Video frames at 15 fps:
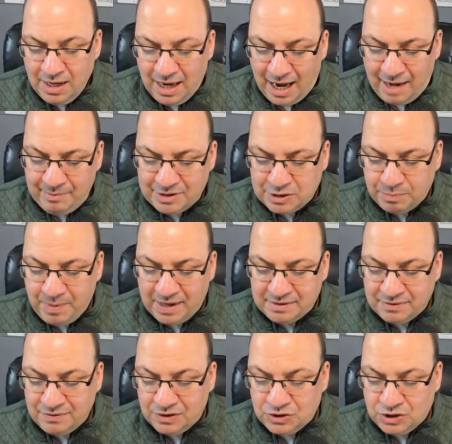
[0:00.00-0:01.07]
I'm expecting
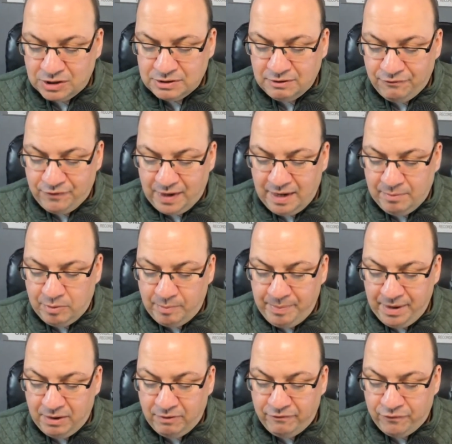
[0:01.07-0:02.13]
that Justifiable
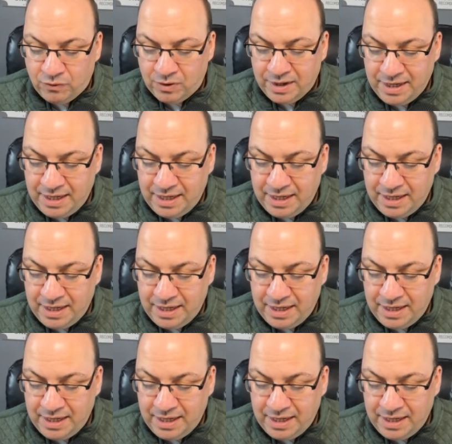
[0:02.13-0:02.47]
Bell for an